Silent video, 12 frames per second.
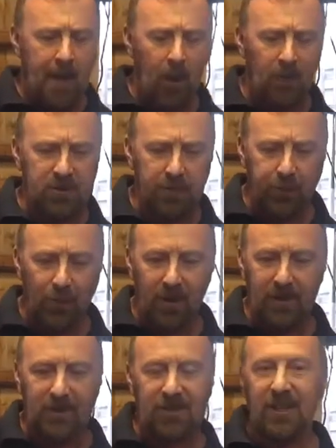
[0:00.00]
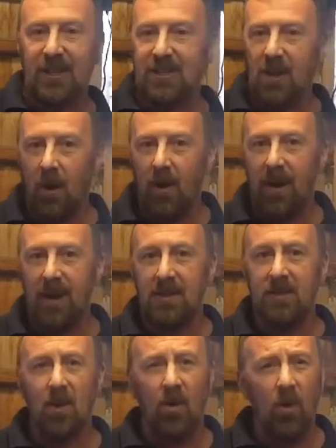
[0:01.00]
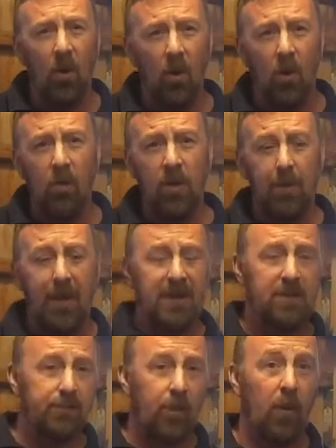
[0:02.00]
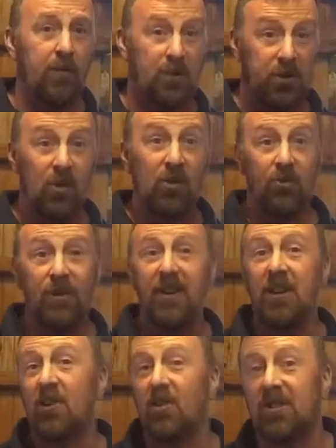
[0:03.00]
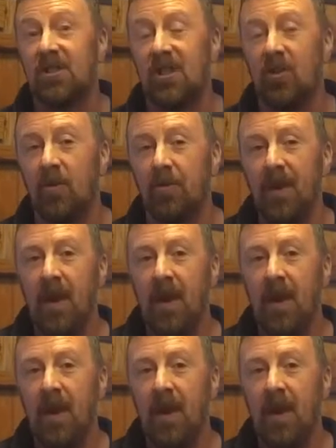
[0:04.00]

I was surprised to see the tyres and all the bits and bobs looked really good still.